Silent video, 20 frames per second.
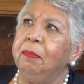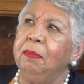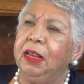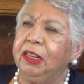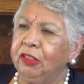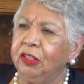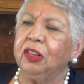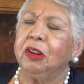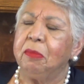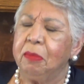
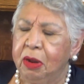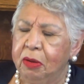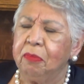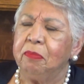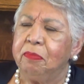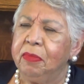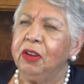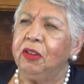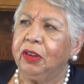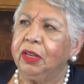Mexican
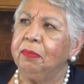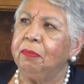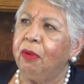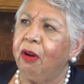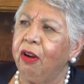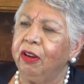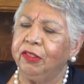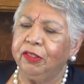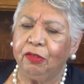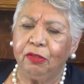American
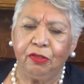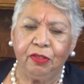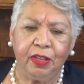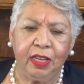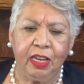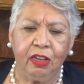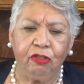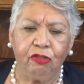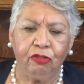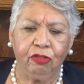Bar
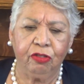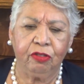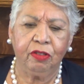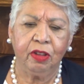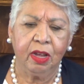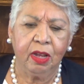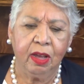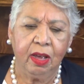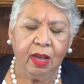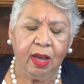Association
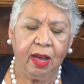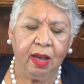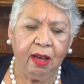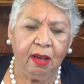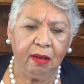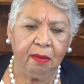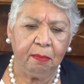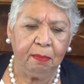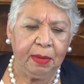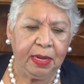
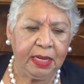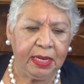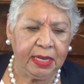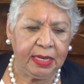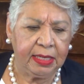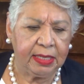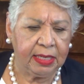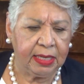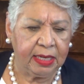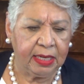
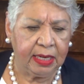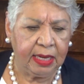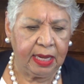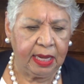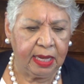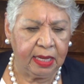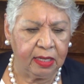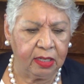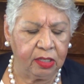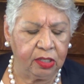meetings.
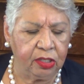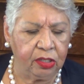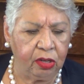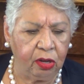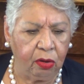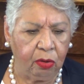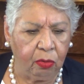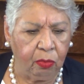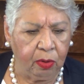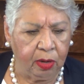And
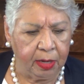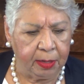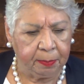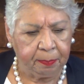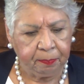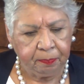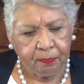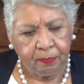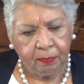so I